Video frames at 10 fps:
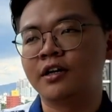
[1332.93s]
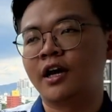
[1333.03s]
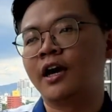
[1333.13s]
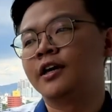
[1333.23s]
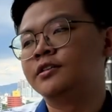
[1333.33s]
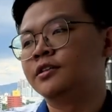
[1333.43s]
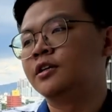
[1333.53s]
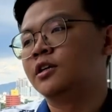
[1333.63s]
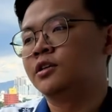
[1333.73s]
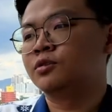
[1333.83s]
And
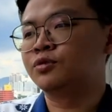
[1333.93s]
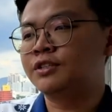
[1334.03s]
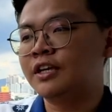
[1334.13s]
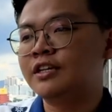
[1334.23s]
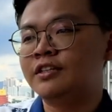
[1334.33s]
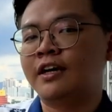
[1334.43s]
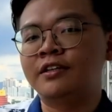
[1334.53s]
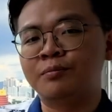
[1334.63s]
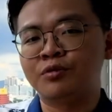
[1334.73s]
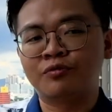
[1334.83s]
to say that
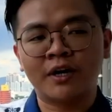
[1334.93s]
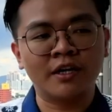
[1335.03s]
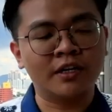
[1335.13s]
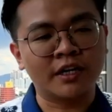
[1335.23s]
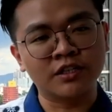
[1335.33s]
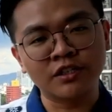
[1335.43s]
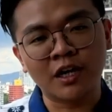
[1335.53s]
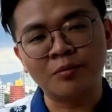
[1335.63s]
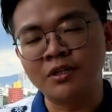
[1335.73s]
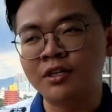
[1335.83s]
they provide like kitchen
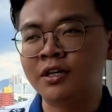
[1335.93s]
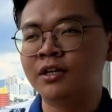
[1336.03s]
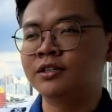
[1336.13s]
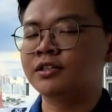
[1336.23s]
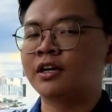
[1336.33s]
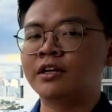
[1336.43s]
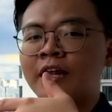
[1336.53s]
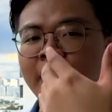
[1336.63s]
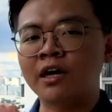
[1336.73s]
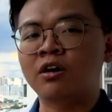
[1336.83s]
cabinets and then
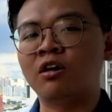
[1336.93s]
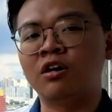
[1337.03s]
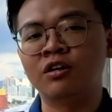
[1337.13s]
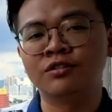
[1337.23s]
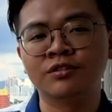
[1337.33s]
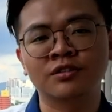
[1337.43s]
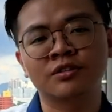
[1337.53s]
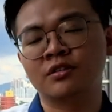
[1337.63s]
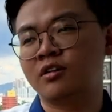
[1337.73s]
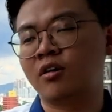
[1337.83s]
air
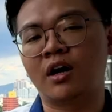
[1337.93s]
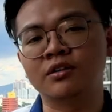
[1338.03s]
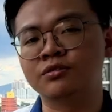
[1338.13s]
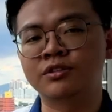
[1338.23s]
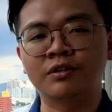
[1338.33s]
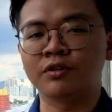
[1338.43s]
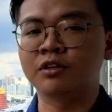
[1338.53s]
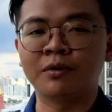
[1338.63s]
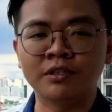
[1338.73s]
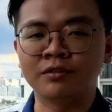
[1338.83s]
cons, wow, you save a lot of
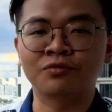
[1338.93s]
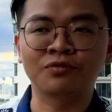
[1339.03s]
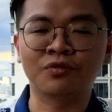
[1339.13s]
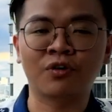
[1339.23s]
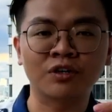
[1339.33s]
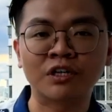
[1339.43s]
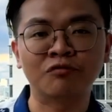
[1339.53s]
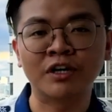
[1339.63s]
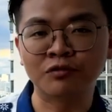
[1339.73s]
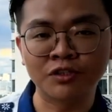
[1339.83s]
money for the
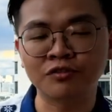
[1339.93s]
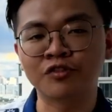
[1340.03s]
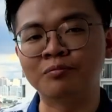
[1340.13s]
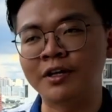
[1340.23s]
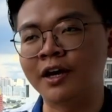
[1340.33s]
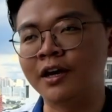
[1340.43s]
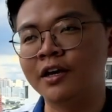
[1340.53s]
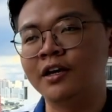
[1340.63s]
renovation from there.